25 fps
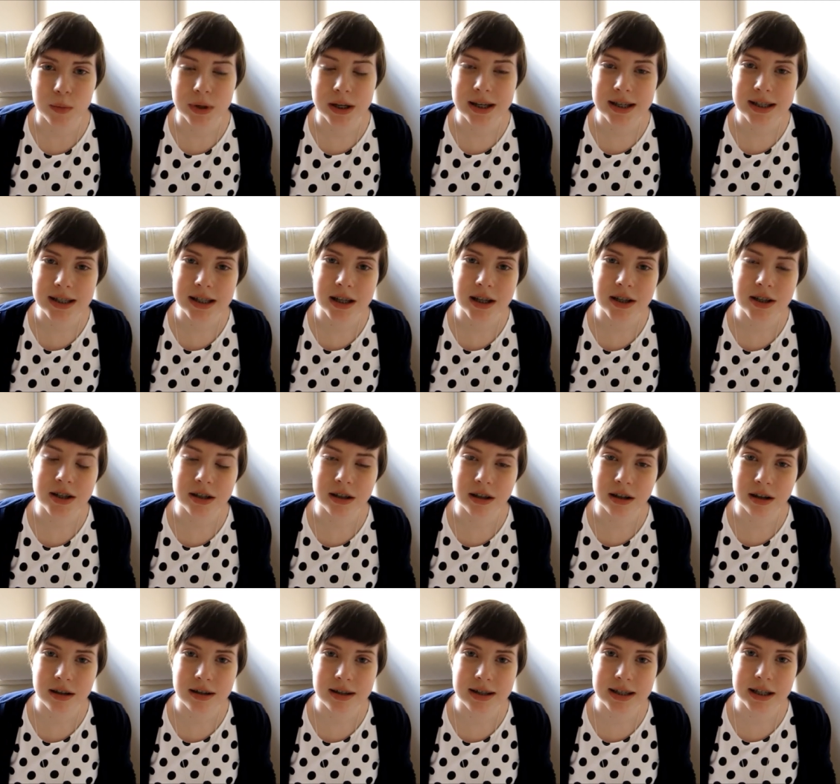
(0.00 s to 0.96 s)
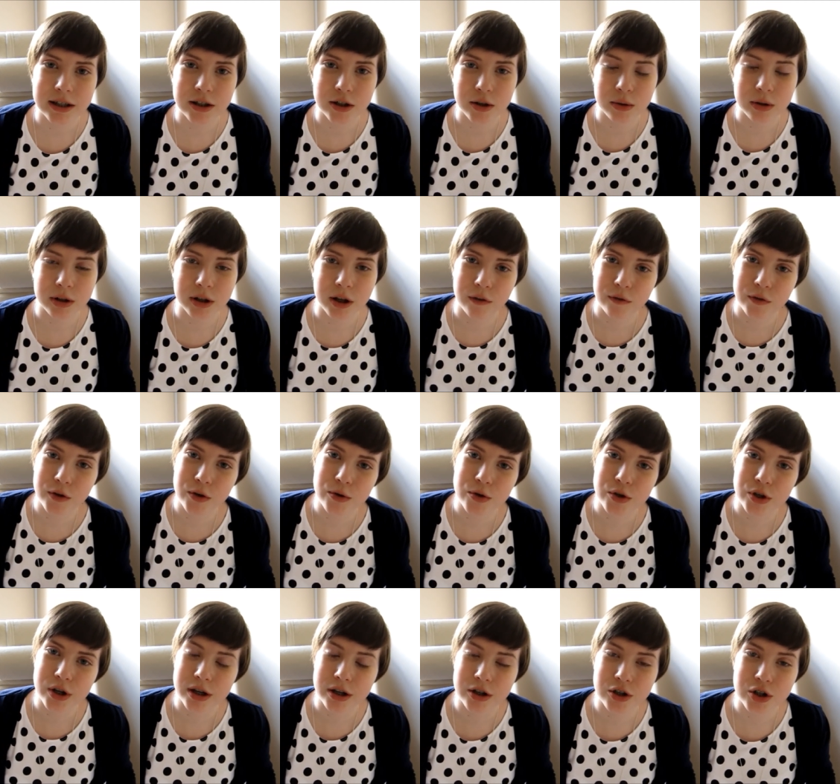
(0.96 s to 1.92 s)
Because London can't see Luke in her
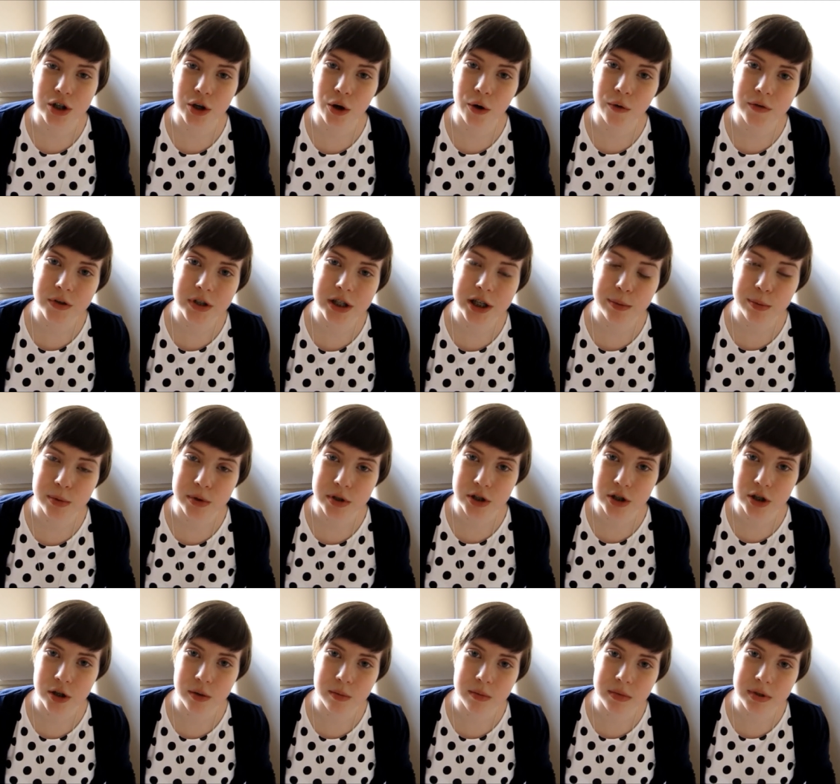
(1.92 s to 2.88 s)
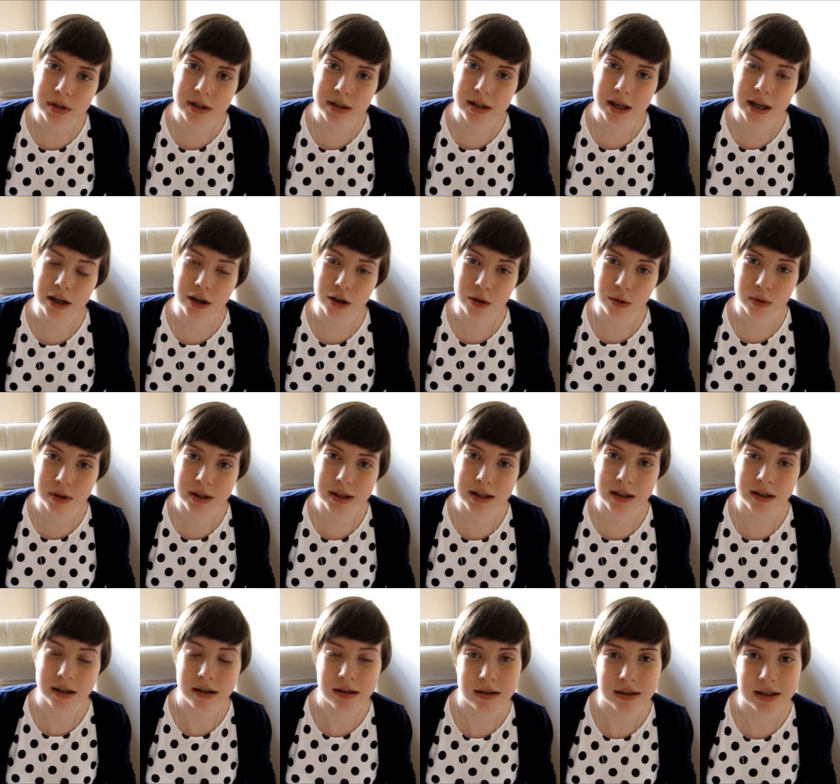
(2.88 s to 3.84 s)
future, she obviously presumes that Luke is
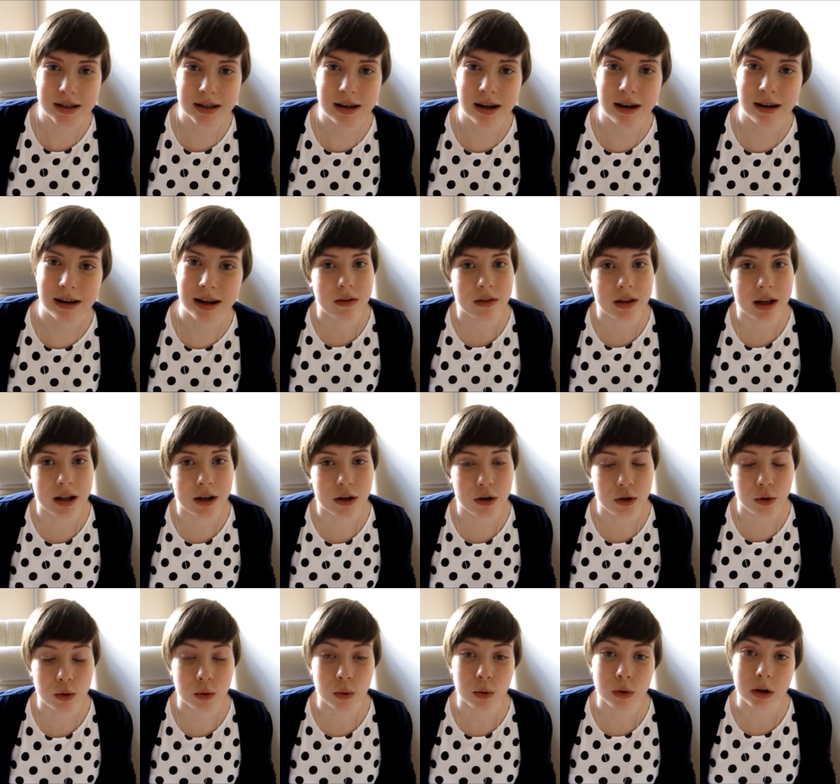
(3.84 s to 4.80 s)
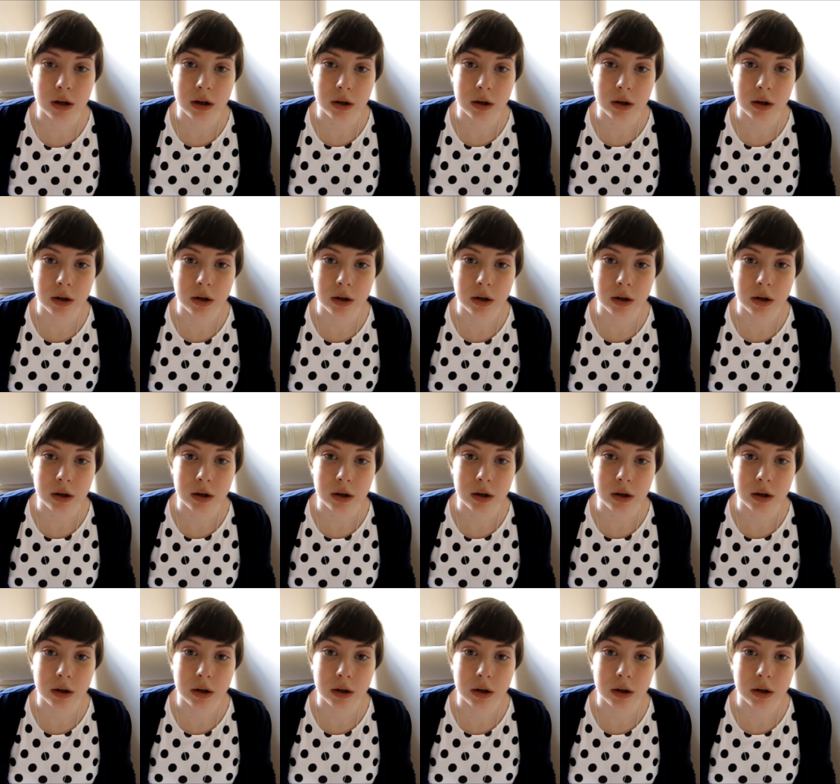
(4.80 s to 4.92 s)
going to die, that Luke